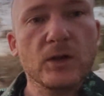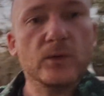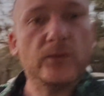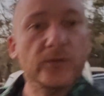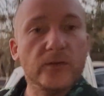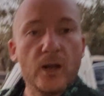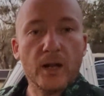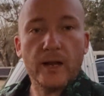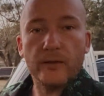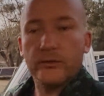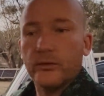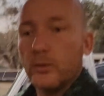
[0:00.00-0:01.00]
with slide out
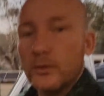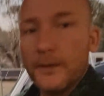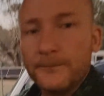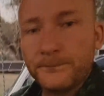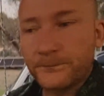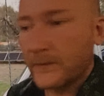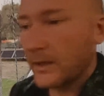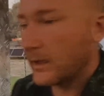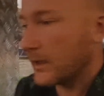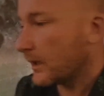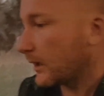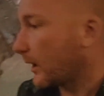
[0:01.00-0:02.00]
solar.
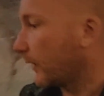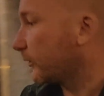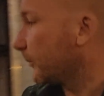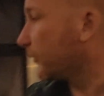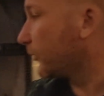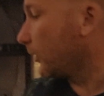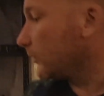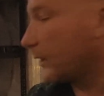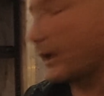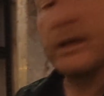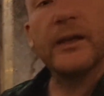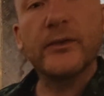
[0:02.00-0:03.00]
Custom
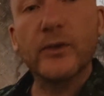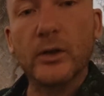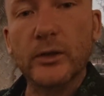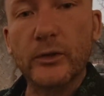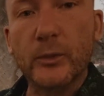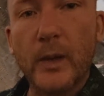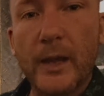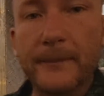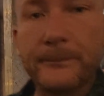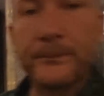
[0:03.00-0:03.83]
solar is on its way.